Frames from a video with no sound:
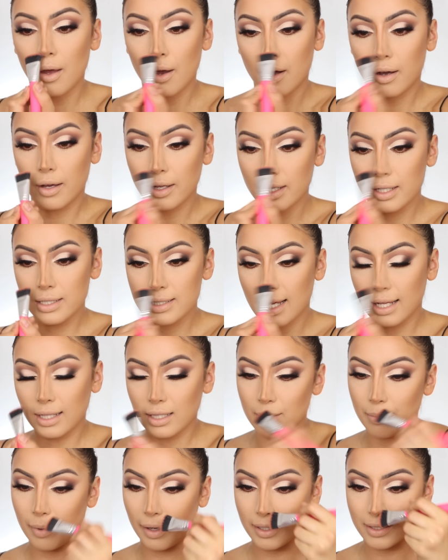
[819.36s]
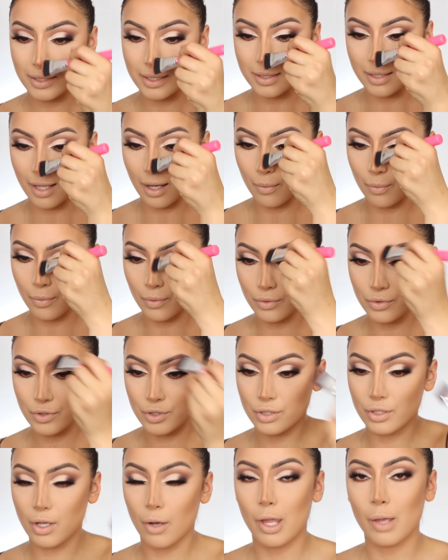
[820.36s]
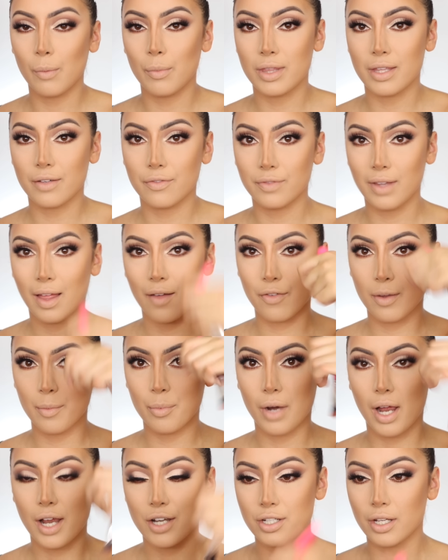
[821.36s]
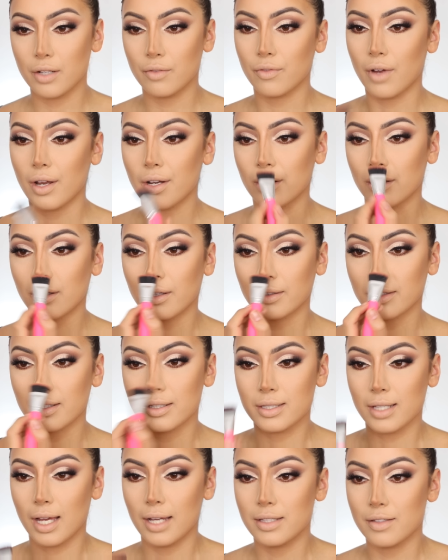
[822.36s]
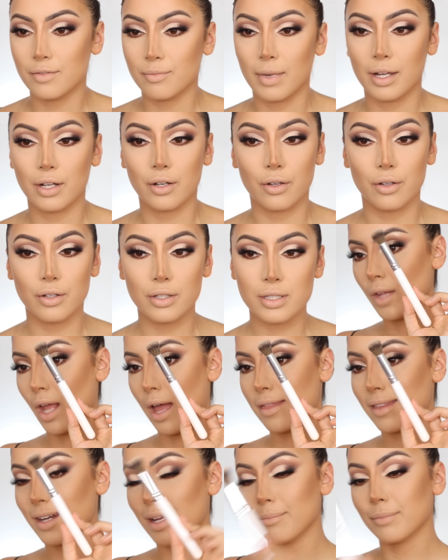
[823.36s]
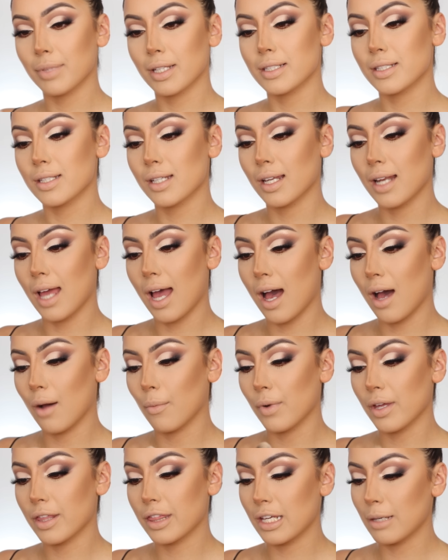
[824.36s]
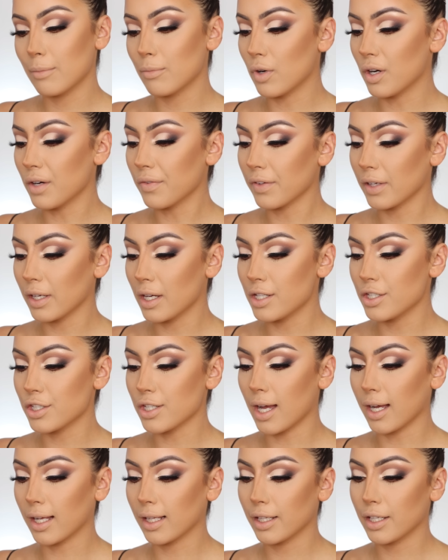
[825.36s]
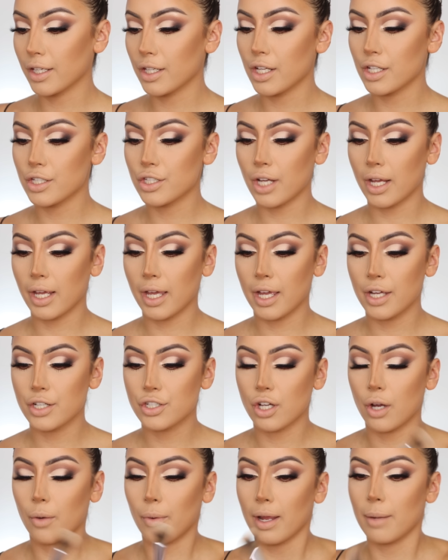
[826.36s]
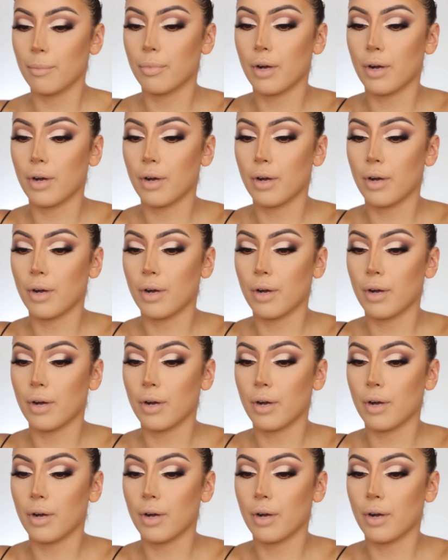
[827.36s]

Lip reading: On a daily basis, I will just go in with a fluffy brush and run it along the sides of my nose. And then I'm blending it out with the Morphe and Jaclyn JH08